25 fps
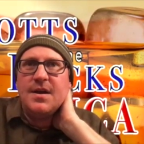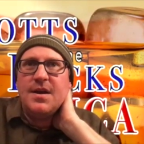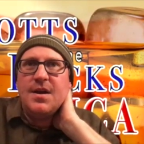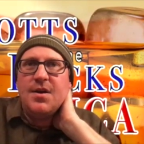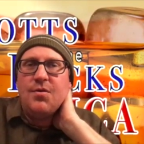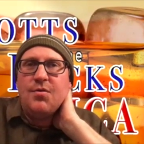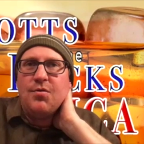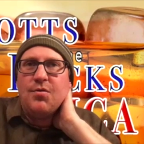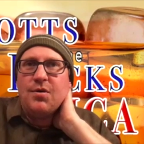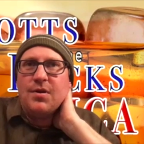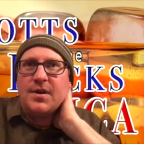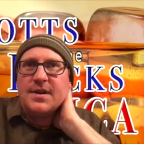
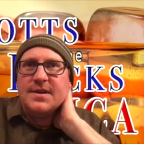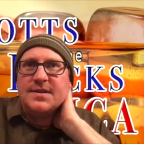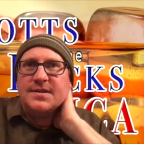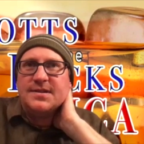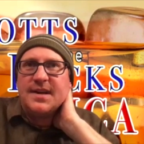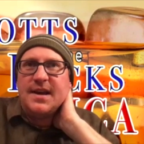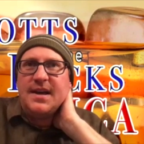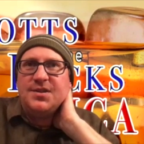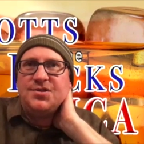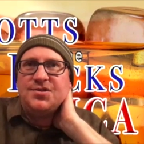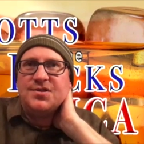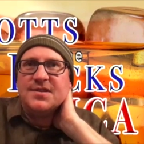
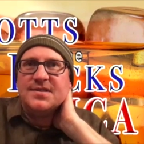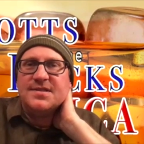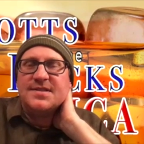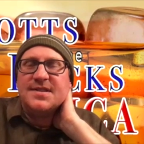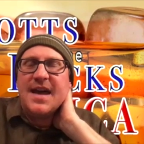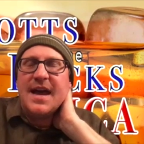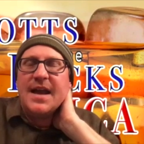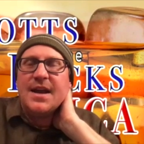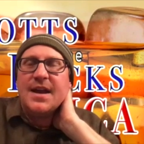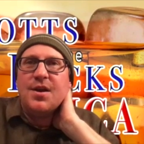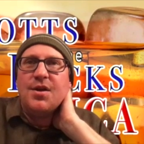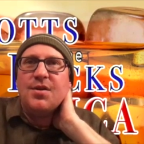organizations
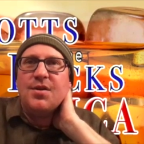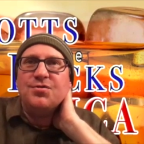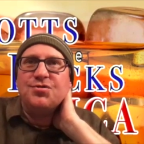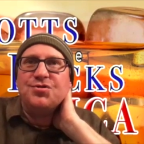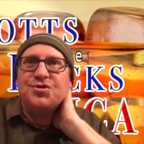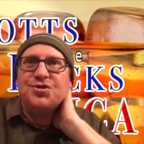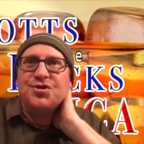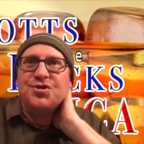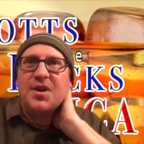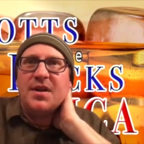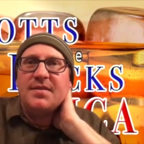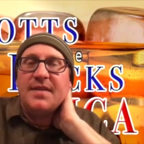that
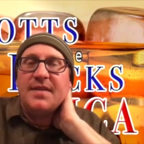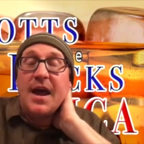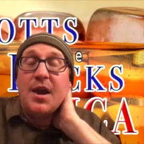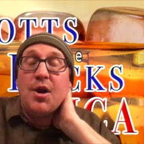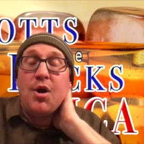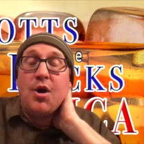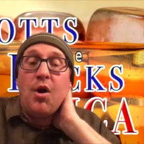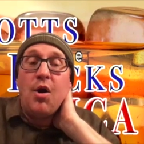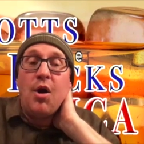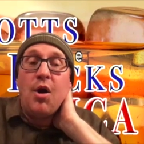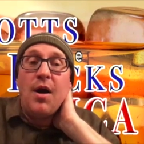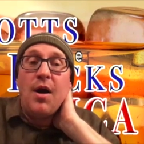
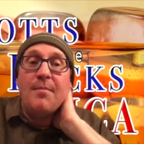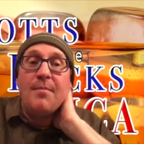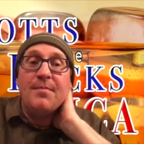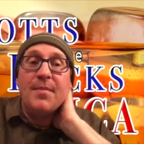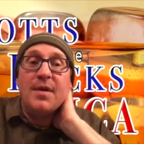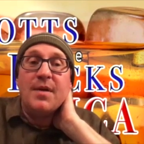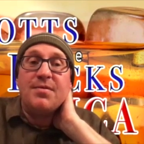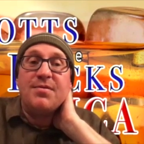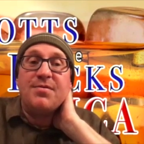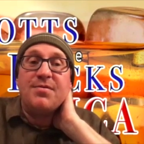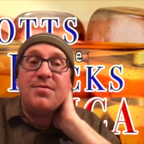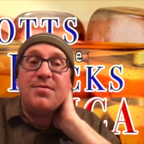
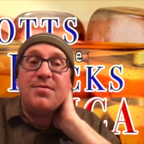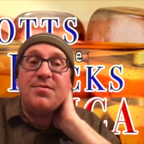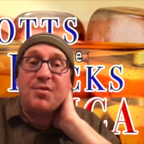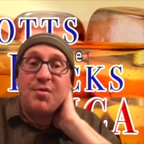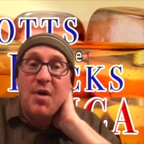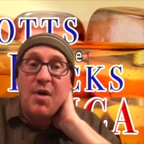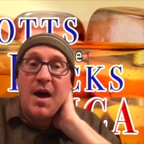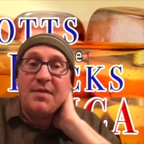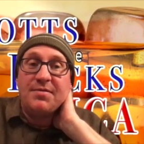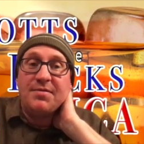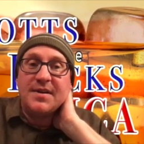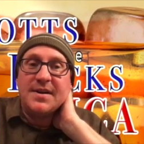
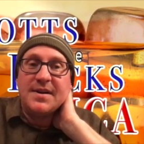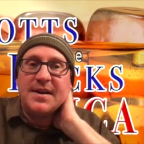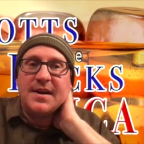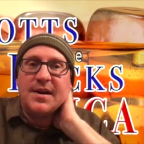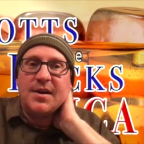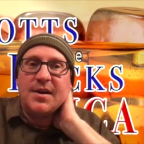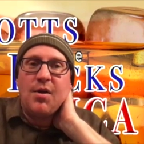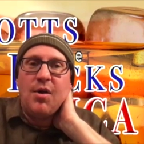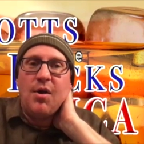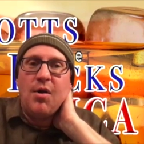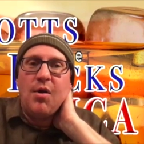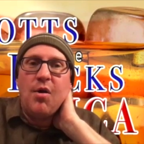throughout the
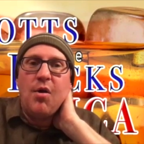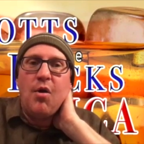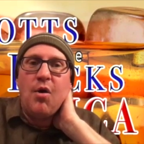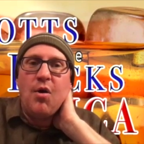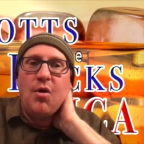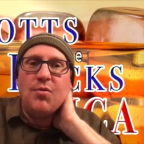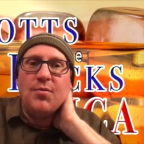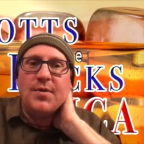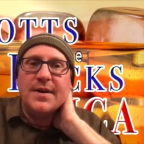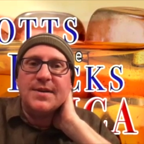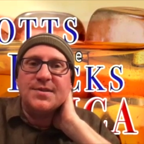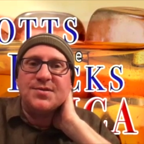year are
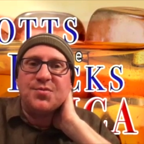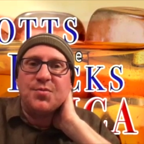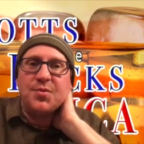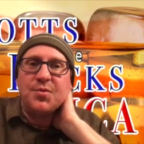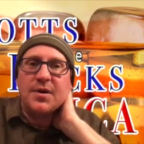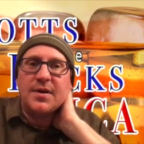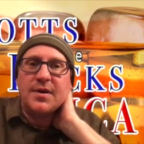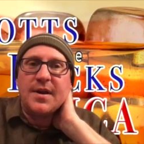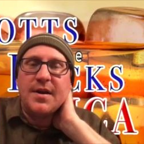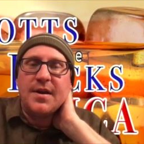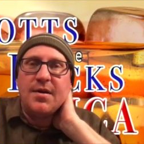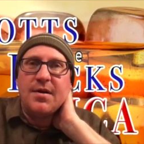always
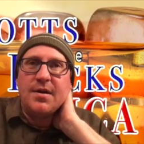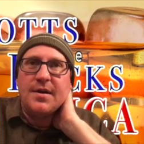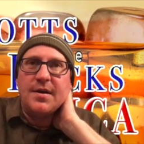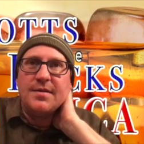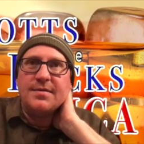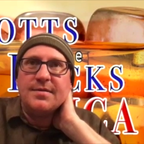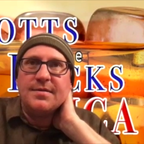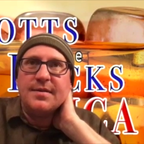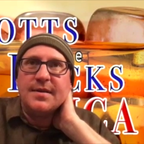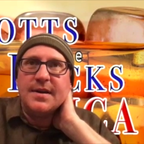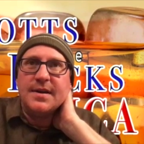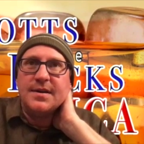working
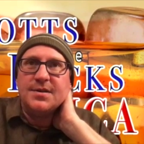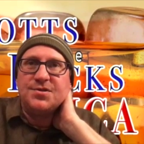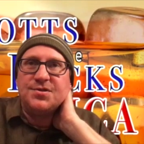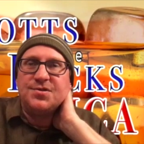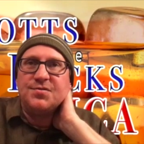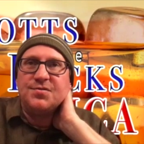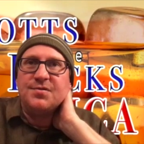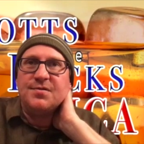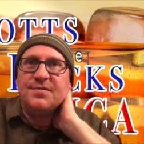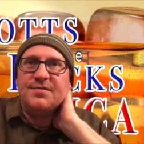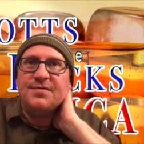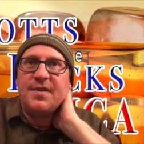on the
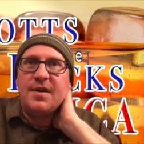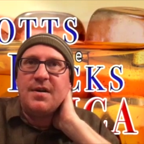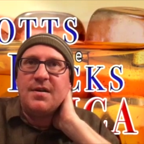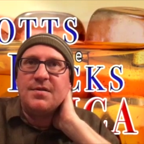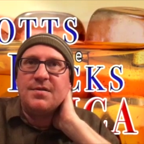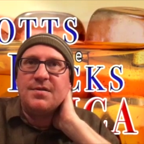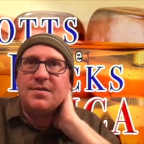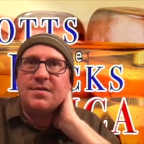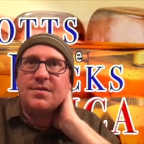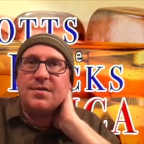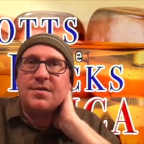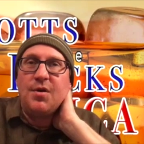issue of
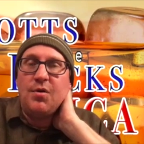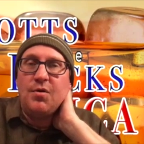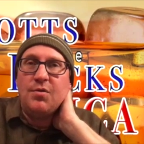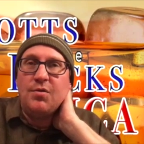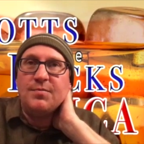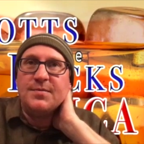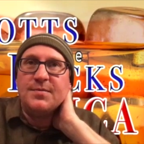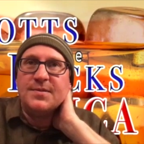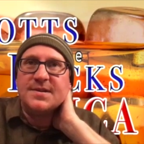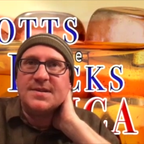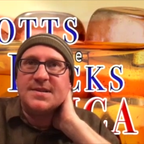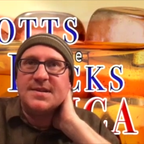hunger and
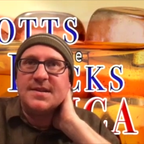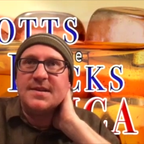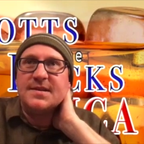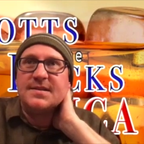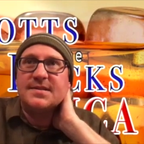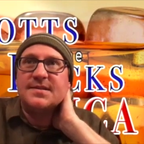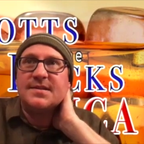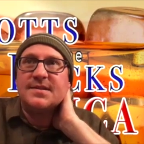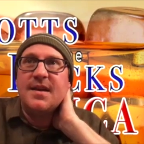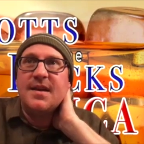homelessness.